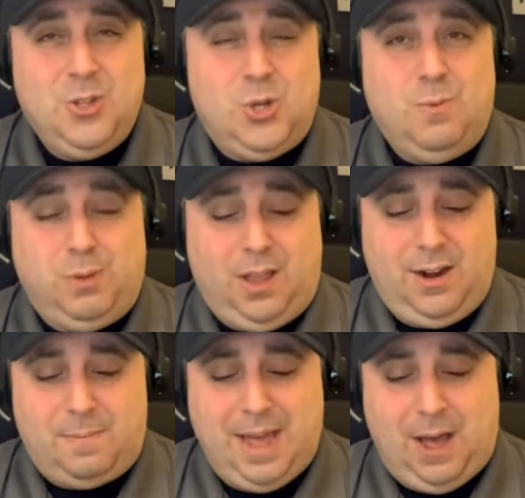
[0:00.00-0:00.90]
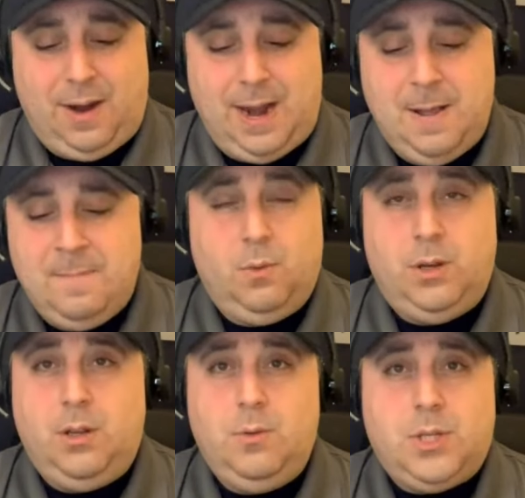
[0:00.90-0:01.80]
too blunt about it. But
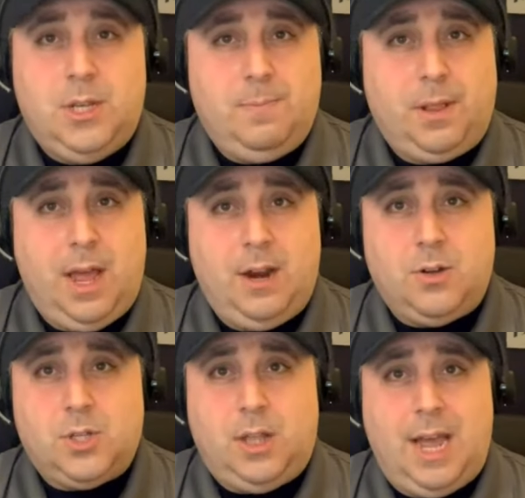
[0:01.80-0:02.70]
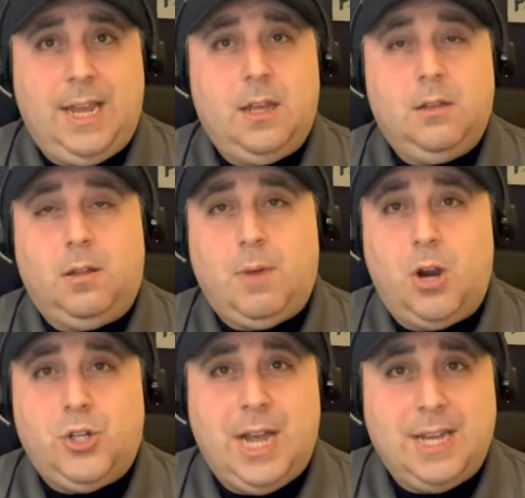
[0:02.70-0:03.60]
when you see players like
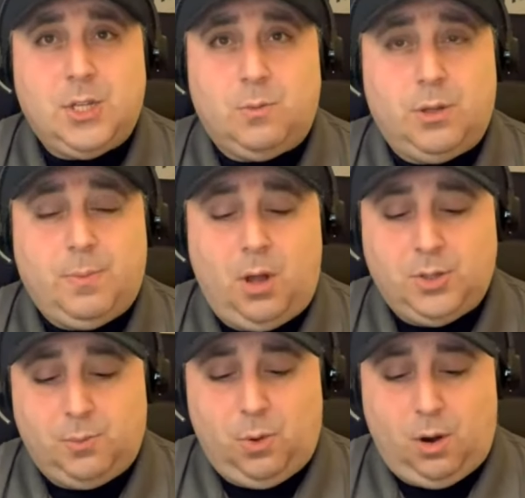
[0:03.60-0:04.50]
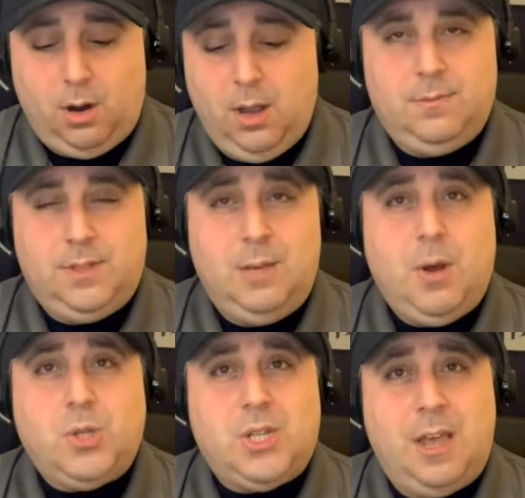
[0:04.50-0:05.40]
Lamar Jackson with Baltimore, Deebo
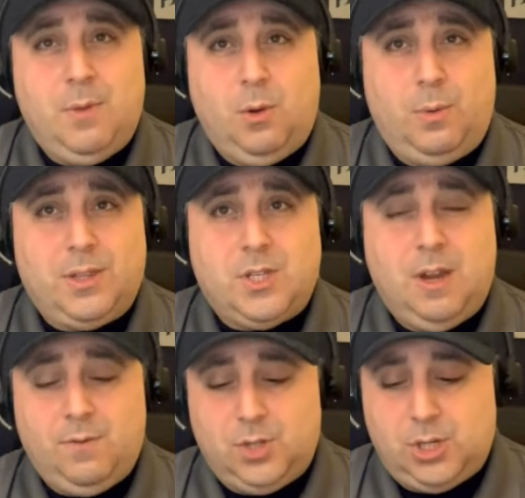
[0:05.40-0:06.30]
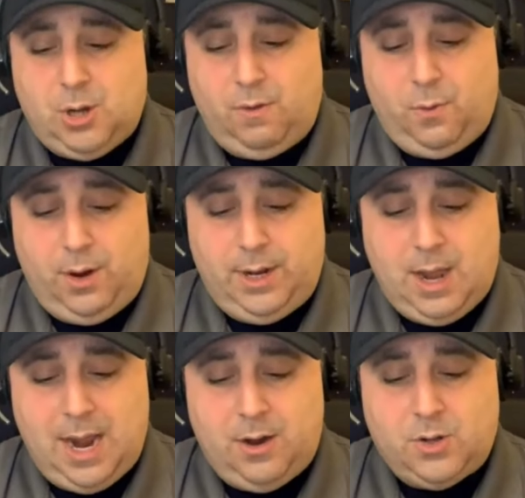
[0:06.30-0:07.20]
Samuel with the San Francisco
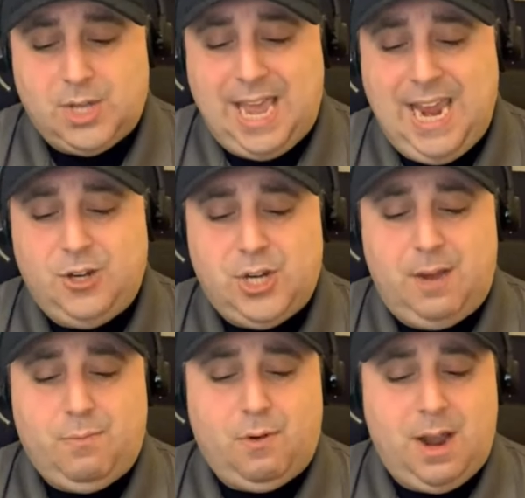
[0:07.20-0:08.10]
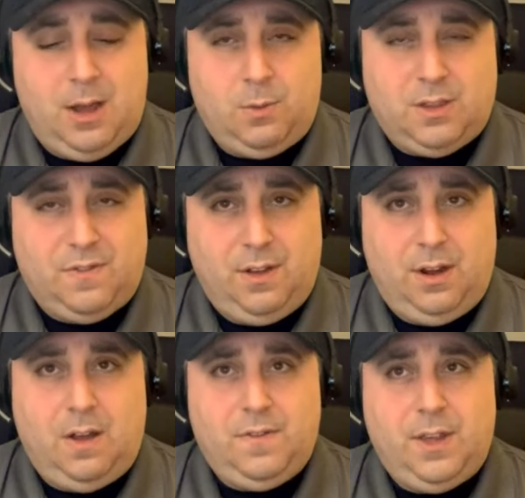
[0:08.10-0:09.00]
49ers, A.J. Brown with the
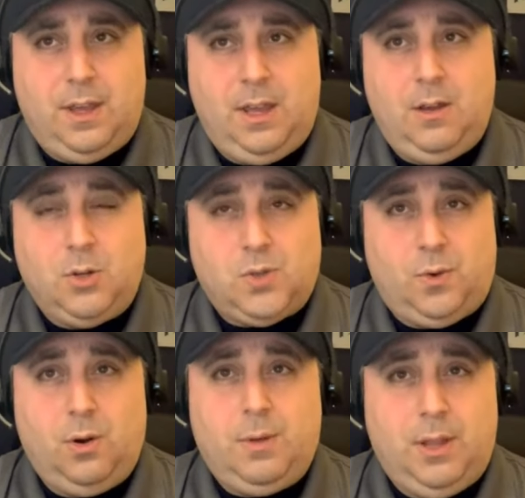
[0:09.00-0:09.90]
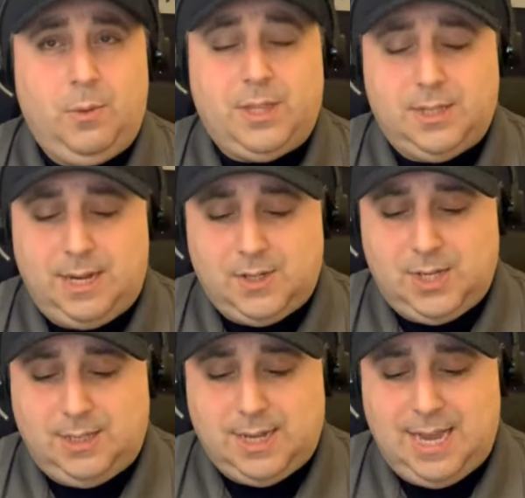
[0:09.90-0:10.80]
Philadelphia Eagles, formerly with the Tennessee
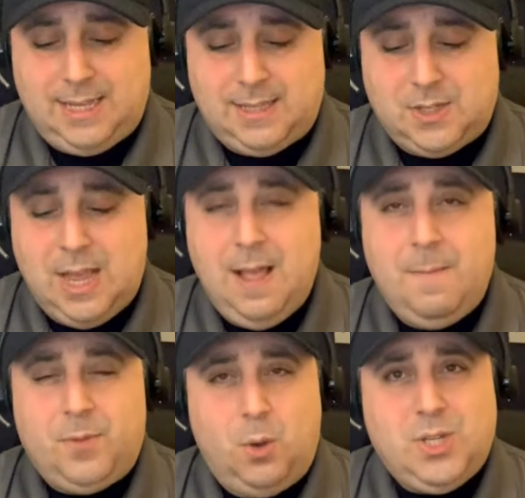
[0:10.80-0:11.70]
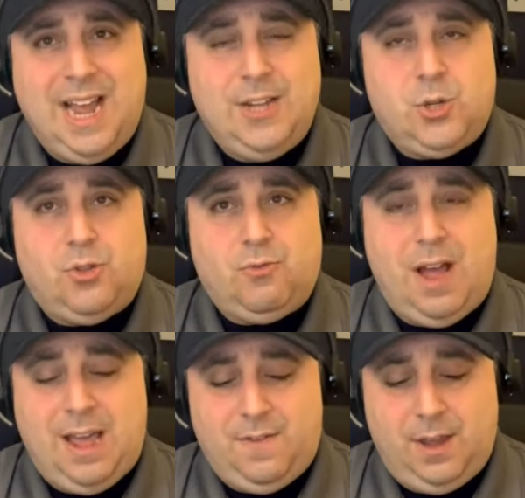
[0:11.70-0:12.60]
Titans, those guys are
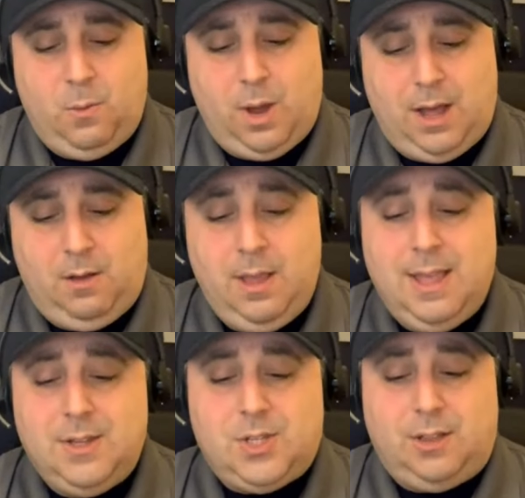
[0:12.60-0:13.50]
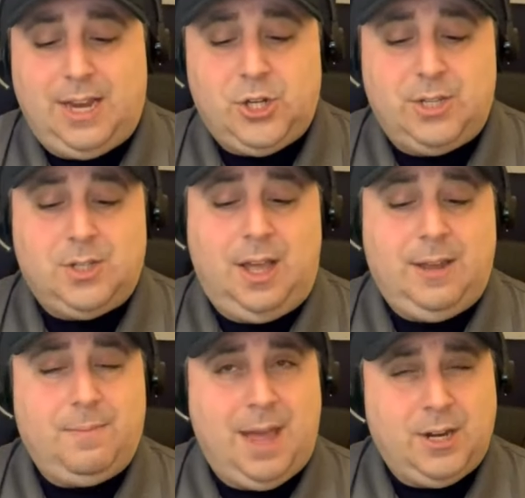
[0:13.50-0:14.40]
thriving while selections like
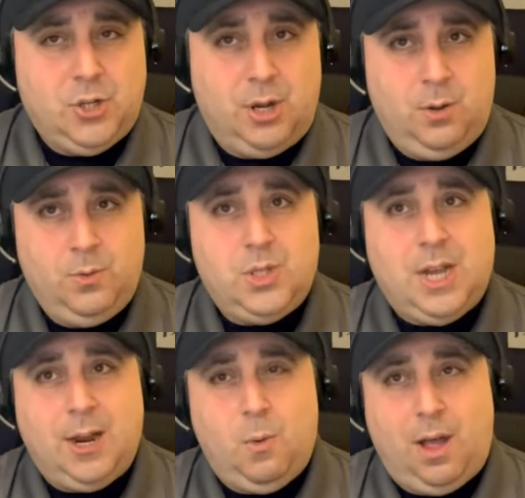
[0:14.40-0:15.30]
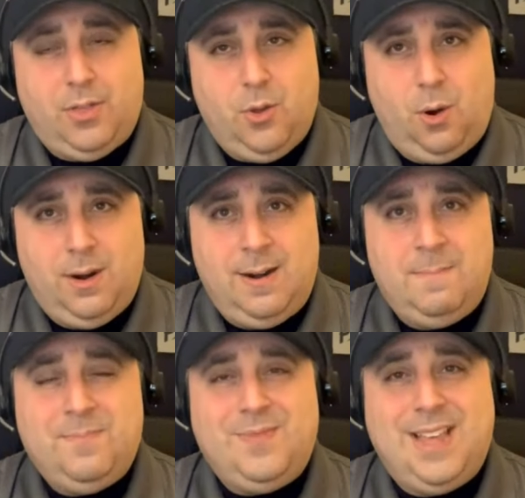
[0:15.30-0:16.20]
Mac Jones, Tyquan Thornton,
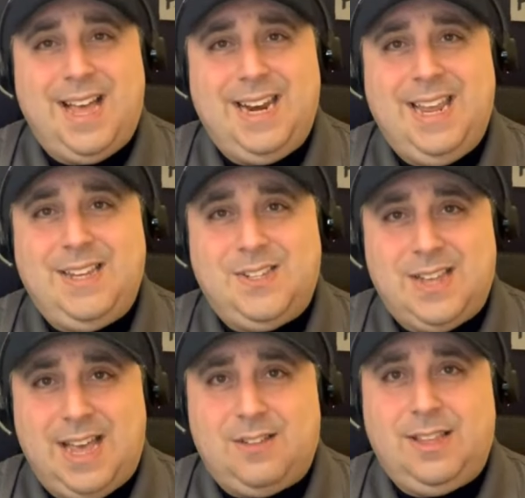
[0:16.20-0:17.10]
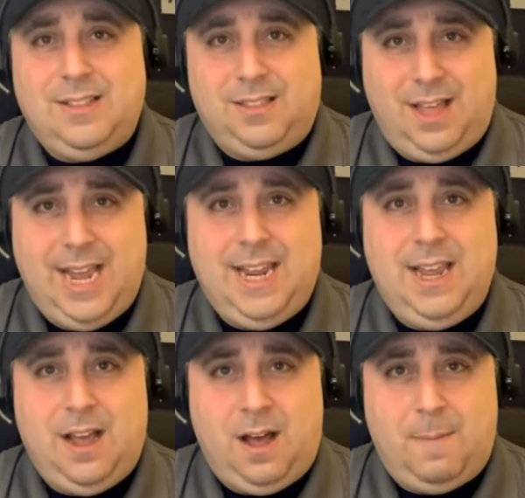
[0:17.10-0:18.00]
not exactly lighting
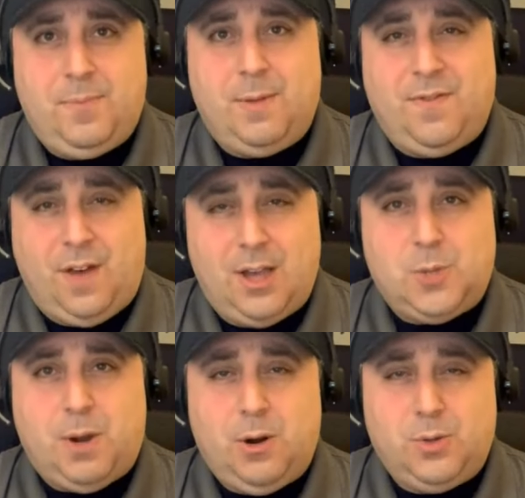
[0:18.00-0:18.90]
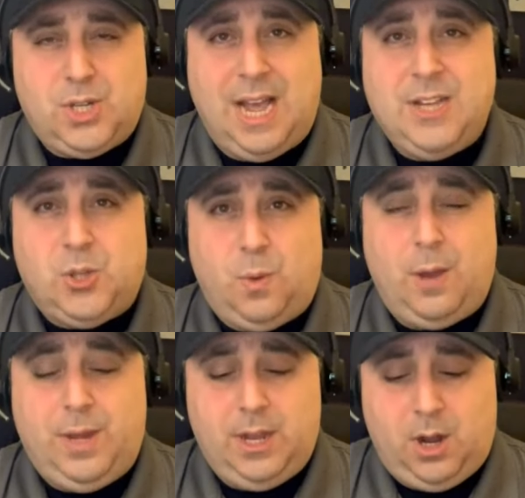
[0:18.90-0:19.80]
up the Foxborough skies the way
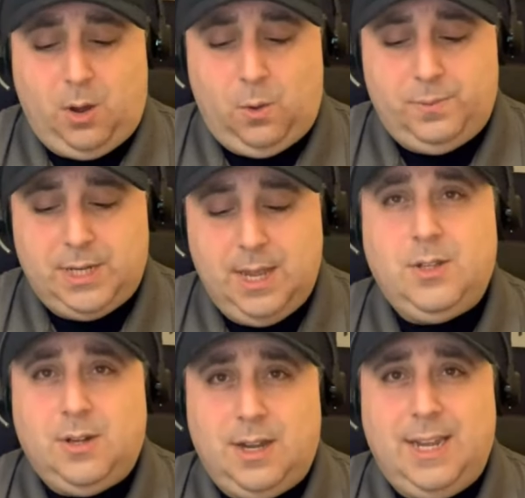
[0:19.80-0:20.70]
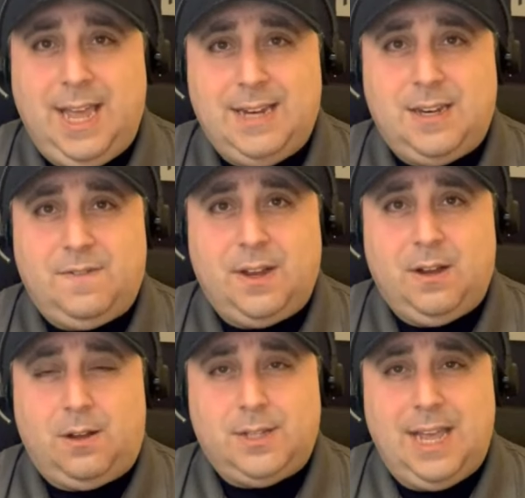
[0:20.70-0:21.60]
we had hoped. Things are going to get
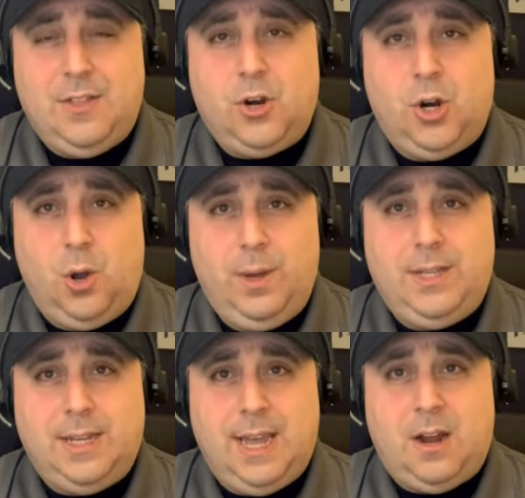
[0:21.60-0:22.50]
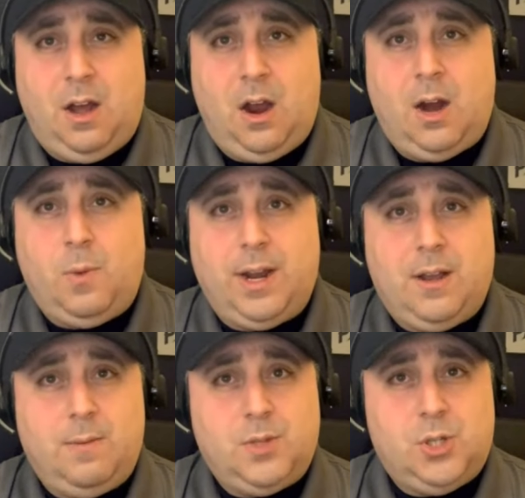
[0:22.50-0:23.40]
difficult, and they're going to get hard
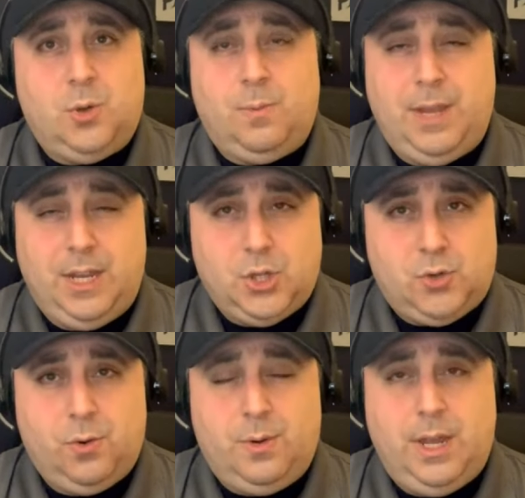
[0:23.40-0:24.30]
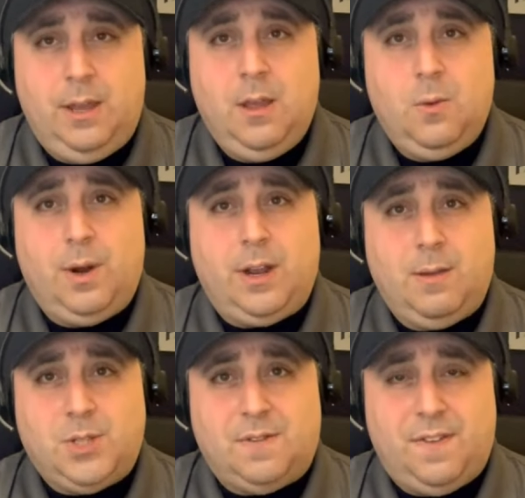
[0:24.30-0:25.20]
when it comes to media scrutiny, when
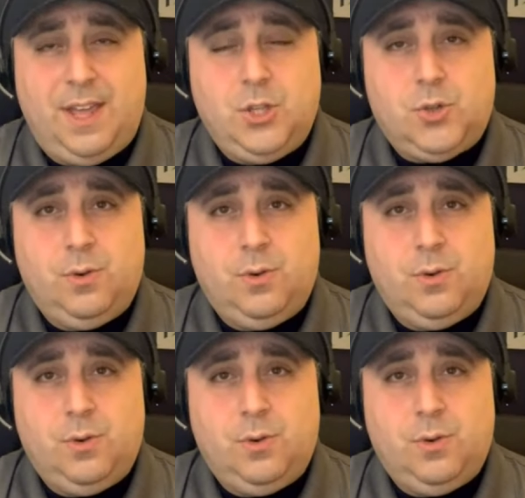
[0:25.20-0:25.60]
it comes to fan